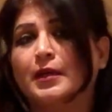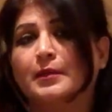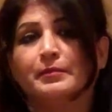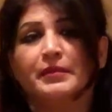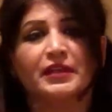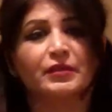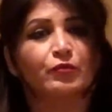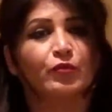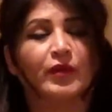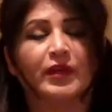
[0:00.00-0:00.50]

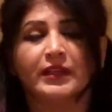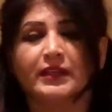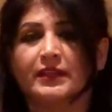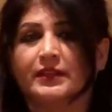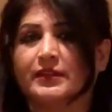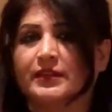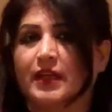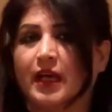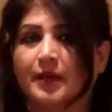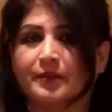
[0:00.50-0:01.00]
but when
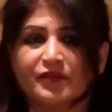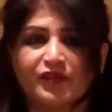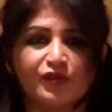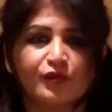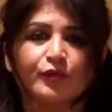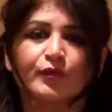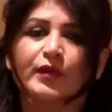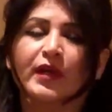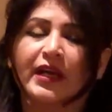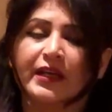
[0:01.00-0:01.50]
it comes
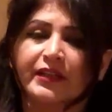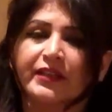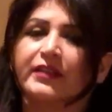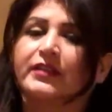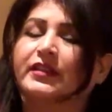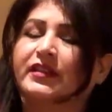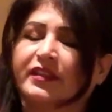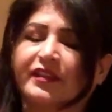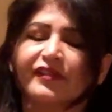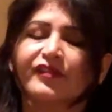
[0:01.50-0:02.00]
to
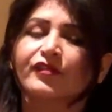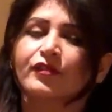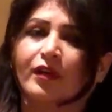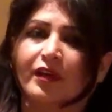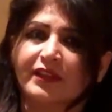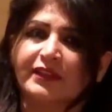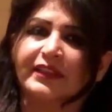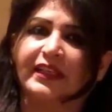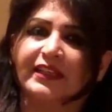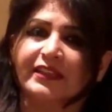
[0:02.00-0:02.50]
writing, it's
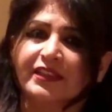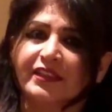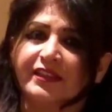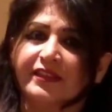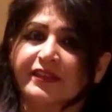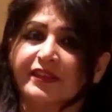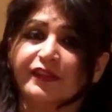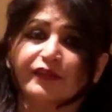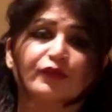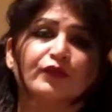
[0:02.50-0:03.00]
not that easy.